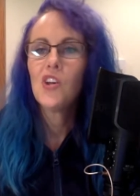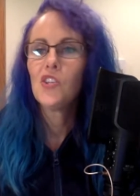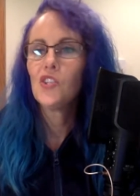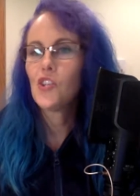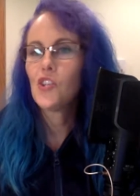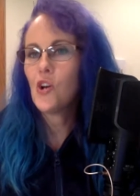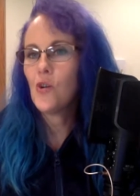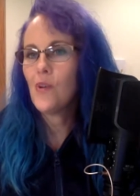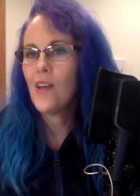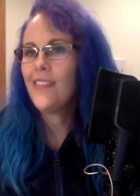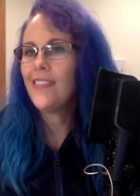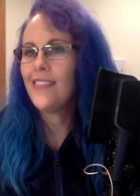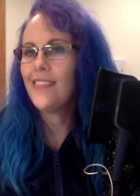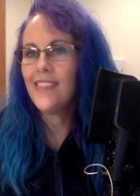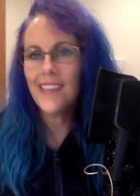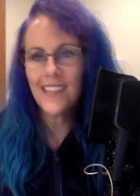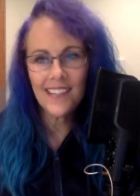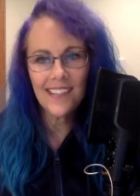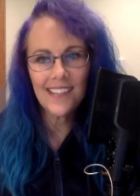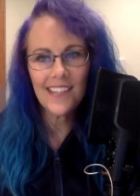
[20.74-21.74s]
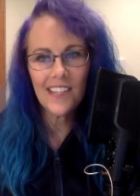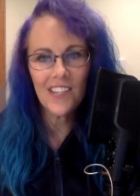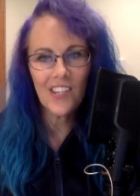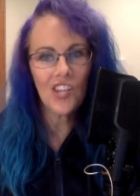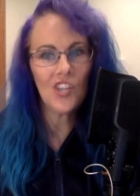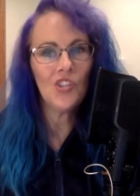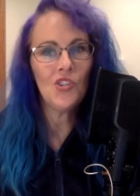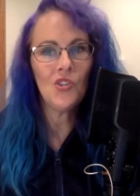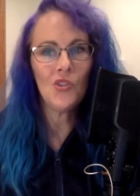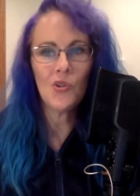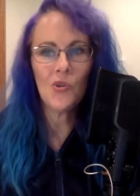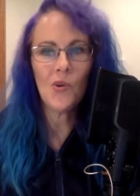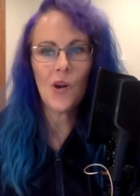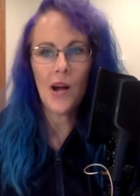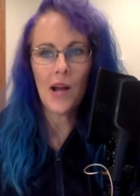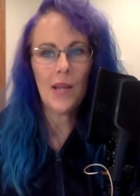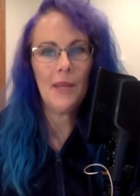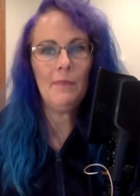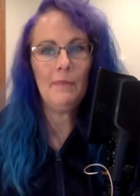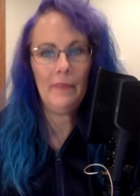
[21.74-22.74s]
So this is new
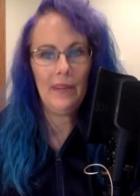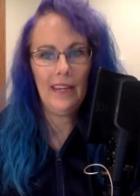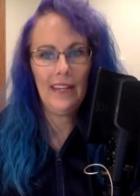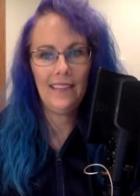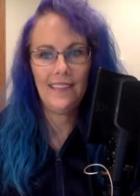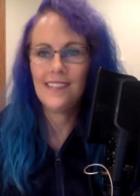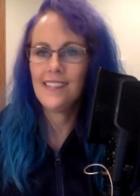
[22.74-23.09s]
on me.